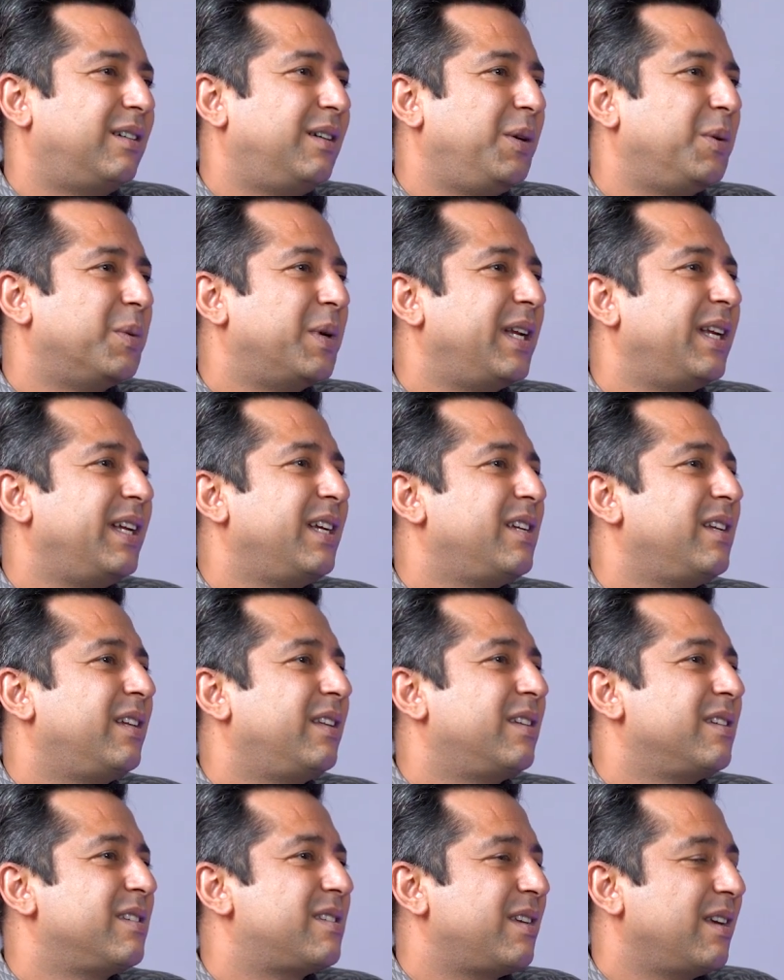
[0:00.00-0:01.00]
Do I need
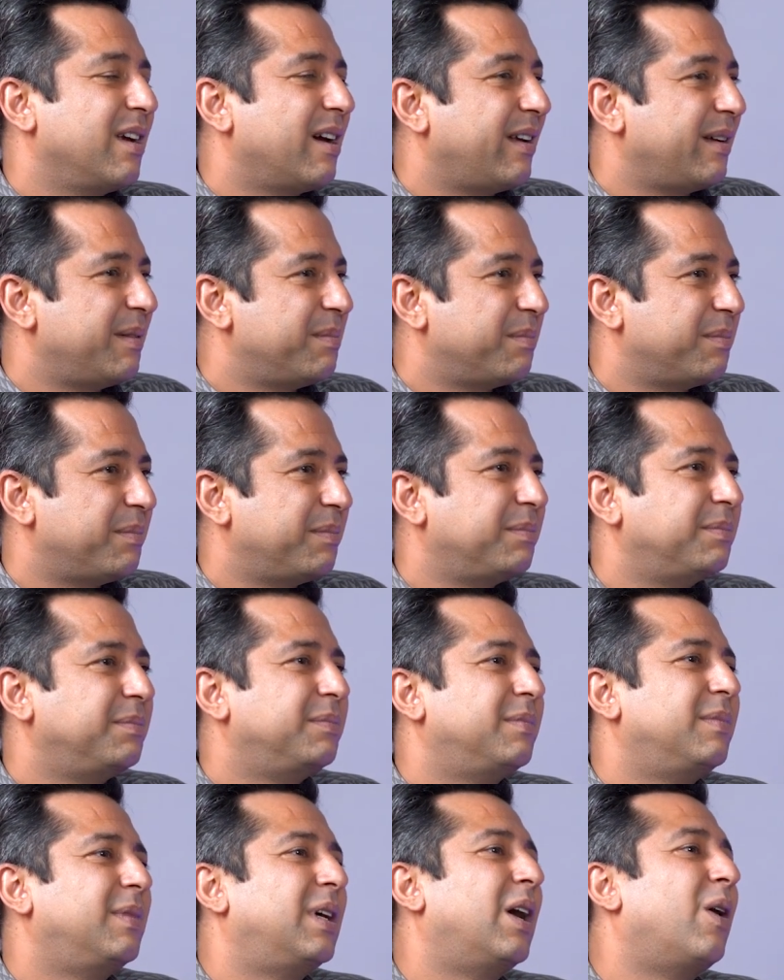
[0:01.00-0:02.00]
the CRM?
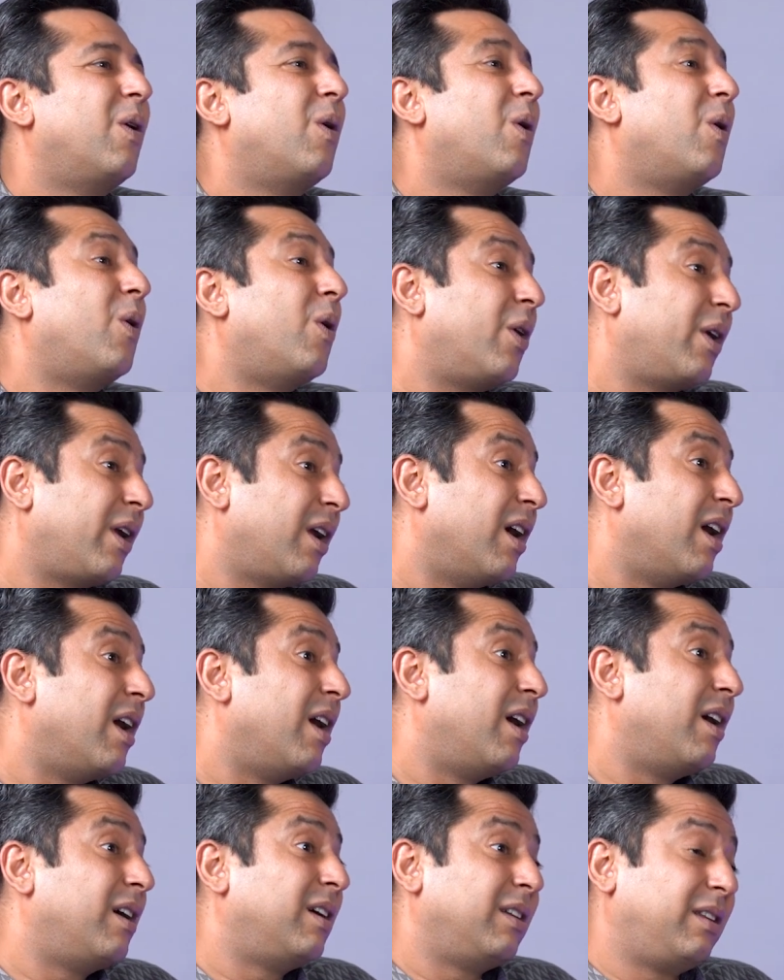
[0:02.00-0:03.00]
Or
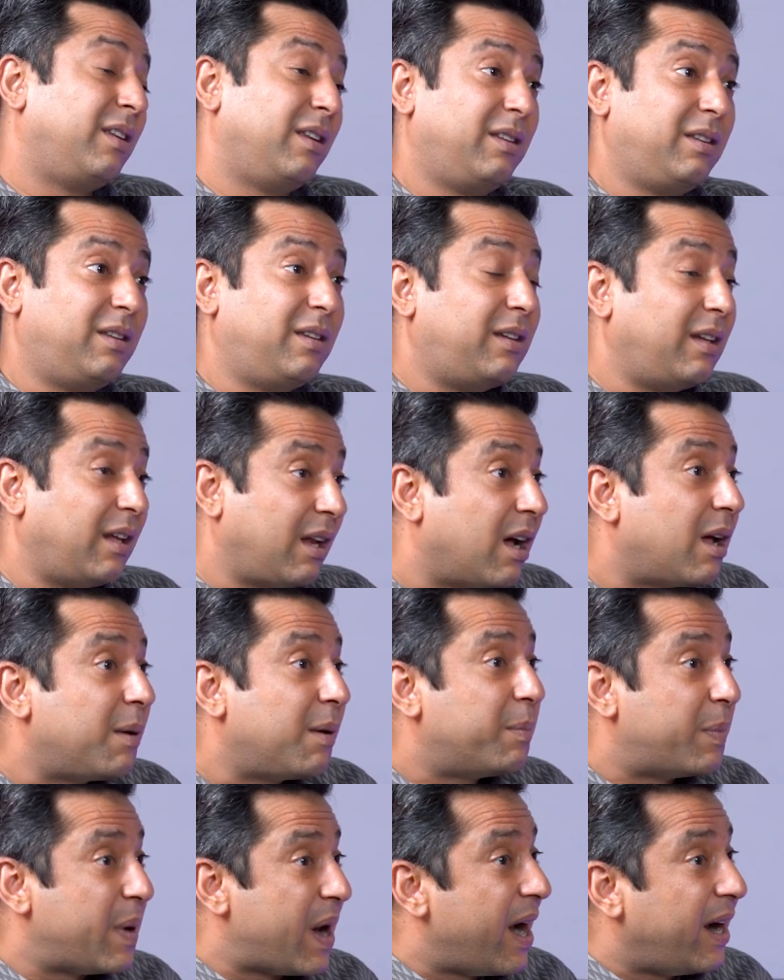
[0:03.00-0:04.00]
there are
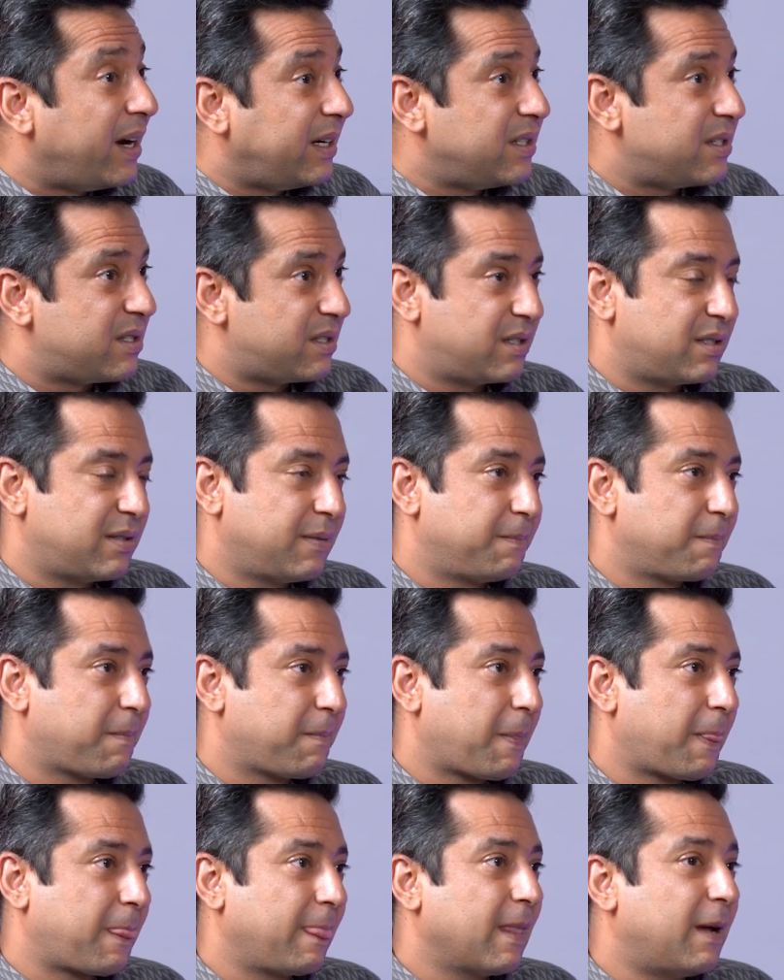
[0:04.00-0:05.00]
brands,
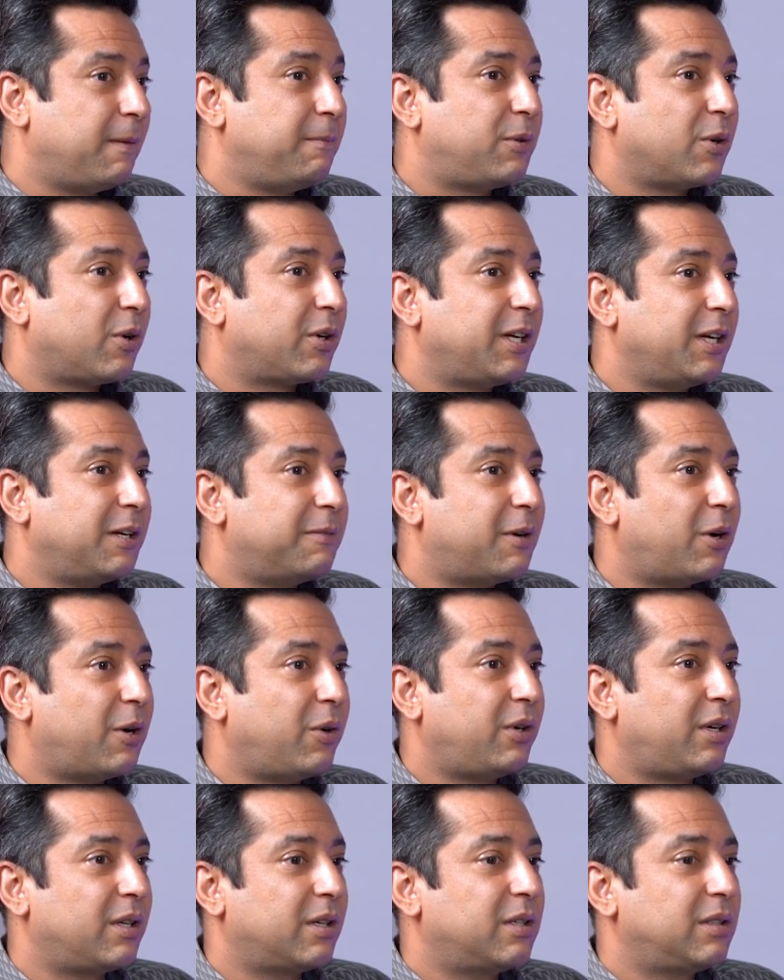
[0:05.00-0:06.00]
I'm talking
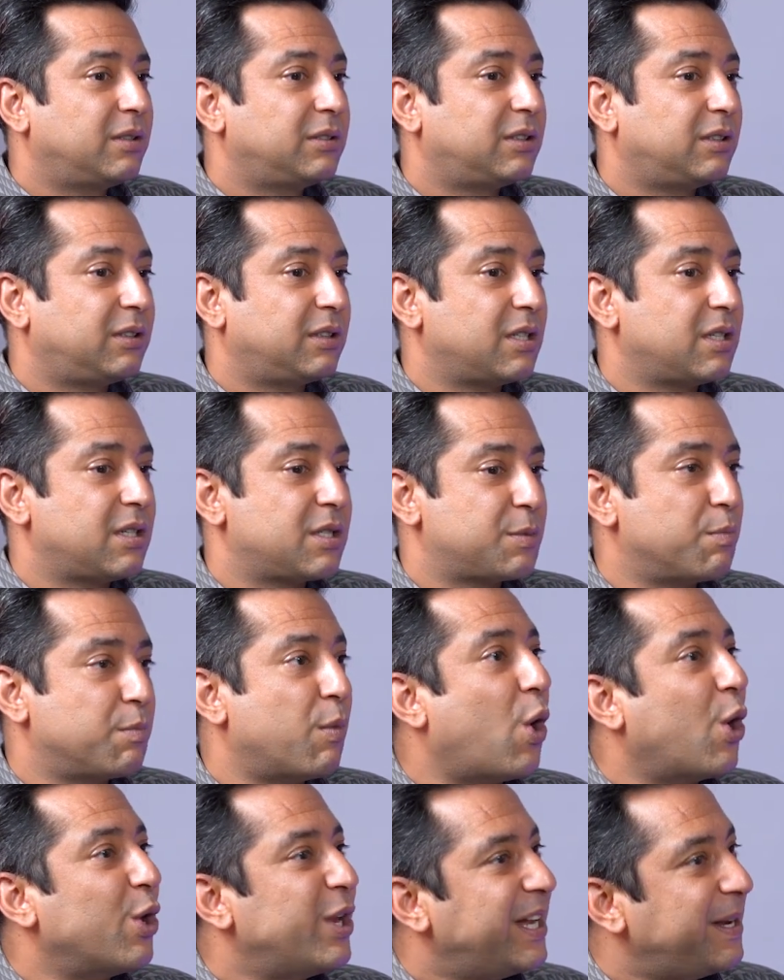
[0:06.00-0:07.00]
about certain
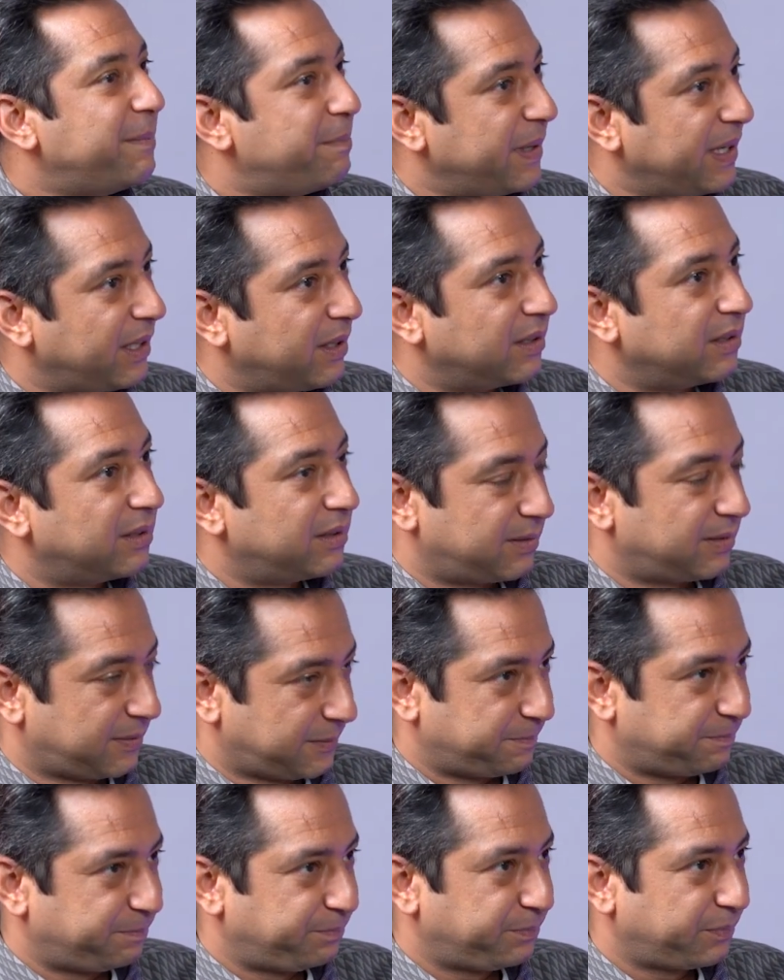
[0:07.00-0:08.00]
small and big.
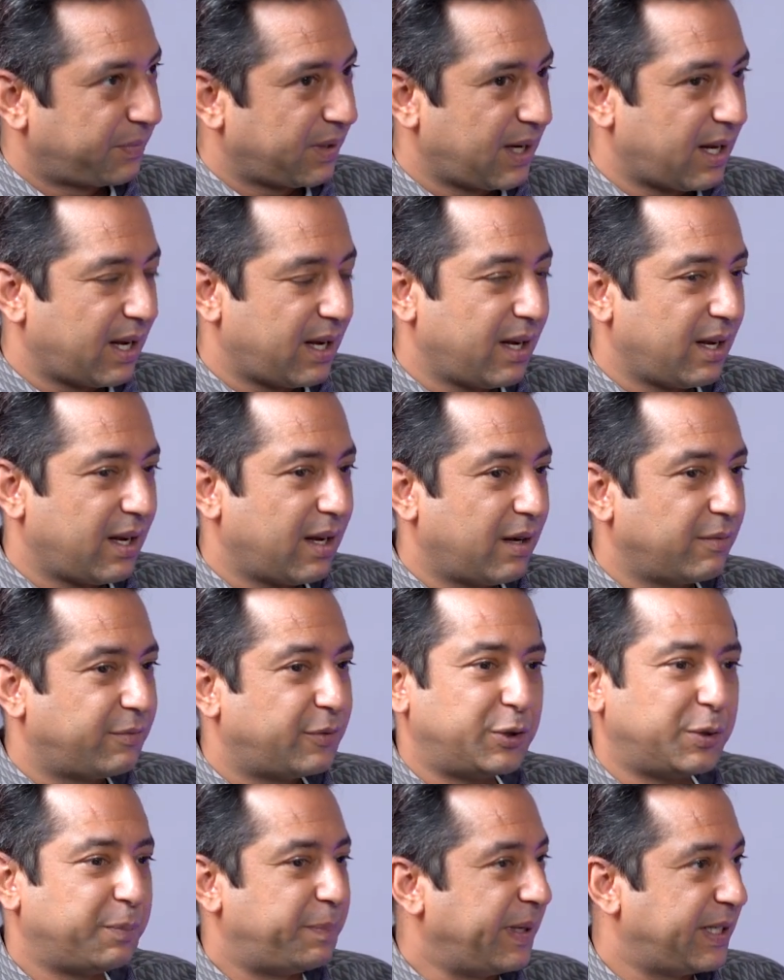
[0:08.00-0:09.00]
Yeah,
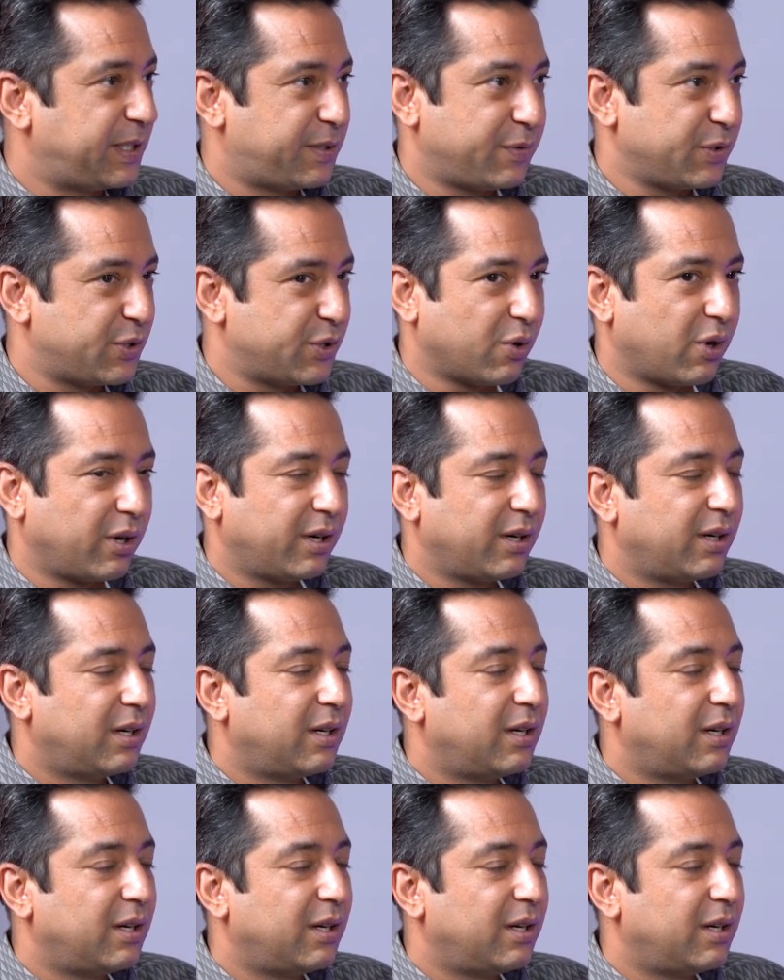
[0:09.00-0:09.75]
for the bigs for sure.